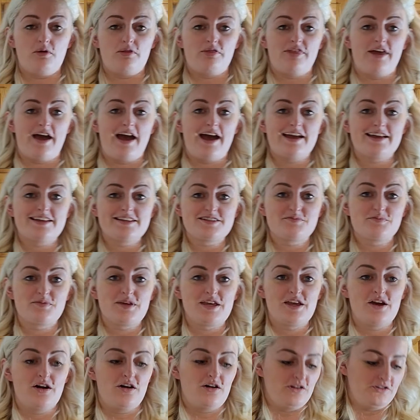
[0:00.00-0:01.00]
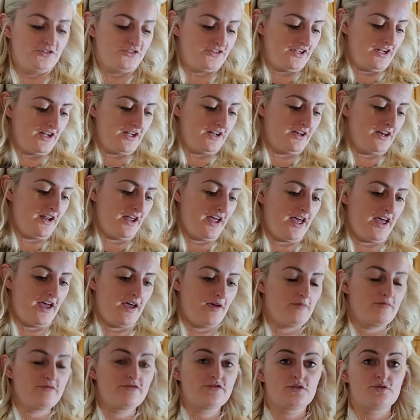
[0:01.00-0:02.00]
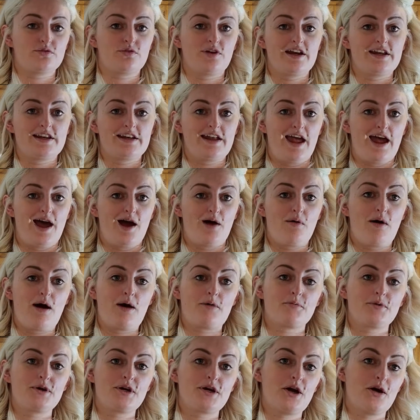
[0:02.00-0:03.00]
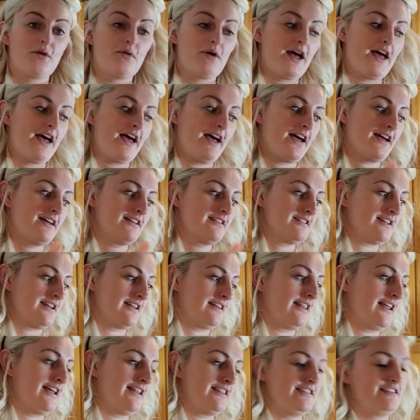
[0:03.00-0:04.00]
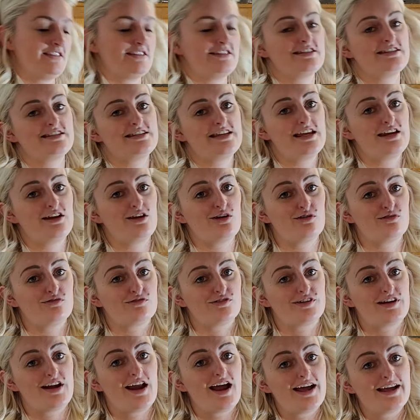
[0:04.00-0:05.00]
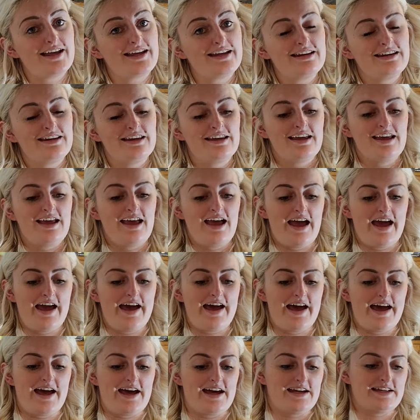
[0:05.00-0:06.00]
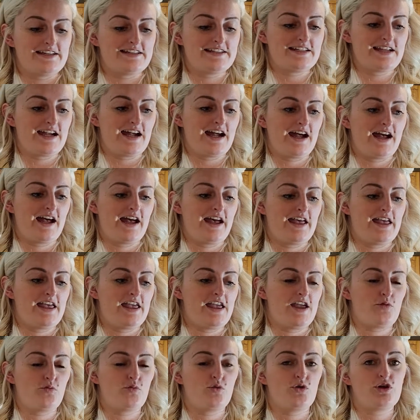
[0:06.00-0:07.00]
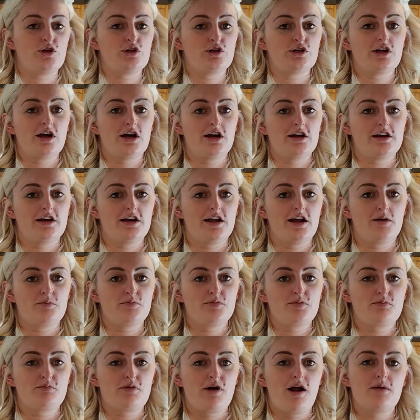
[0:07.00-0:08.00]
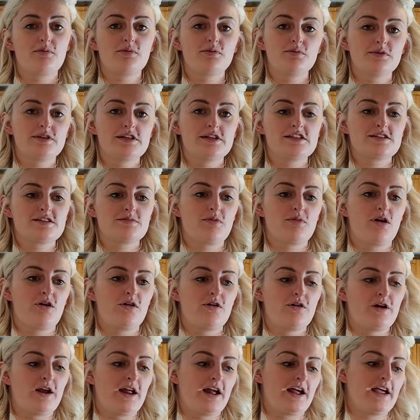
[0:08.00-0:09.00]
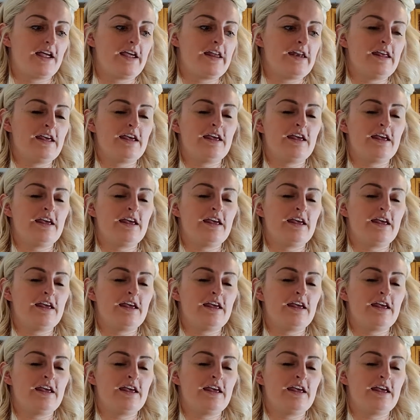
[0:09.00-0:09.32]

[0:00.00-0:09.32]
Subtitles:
that is me all done for right now. I'm going to go ahead and let this sit overnight, and I will cut it up probably tomorrow night.